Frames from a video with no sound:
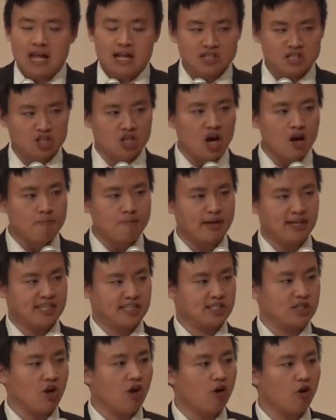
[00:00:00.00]
The
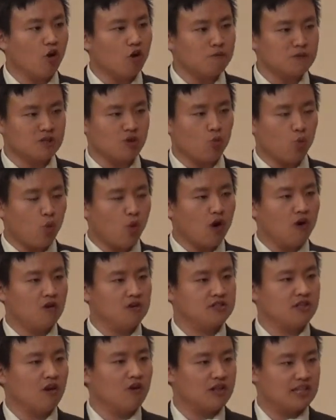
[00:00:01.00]
companies all over the
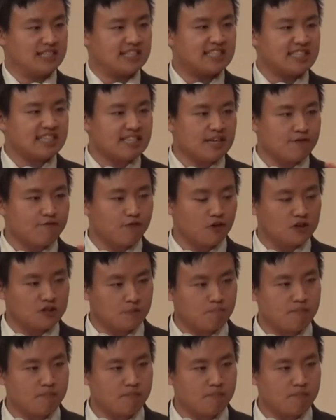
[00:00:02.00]
world are seeking for the